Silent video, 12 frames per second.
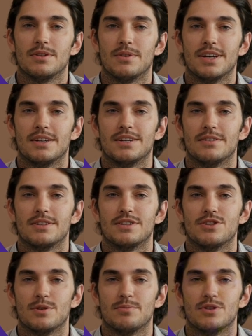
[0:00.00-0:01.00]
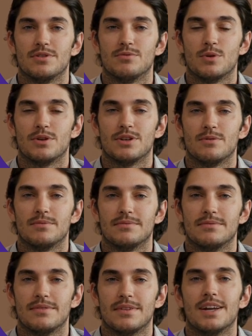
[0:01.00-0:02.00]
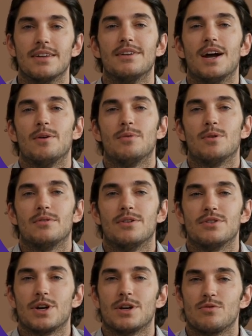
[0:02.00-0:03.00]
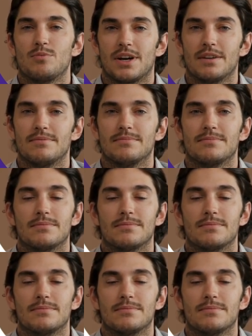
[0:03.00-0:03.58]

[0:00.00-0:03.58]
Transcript: the link in the description for you, and download the software.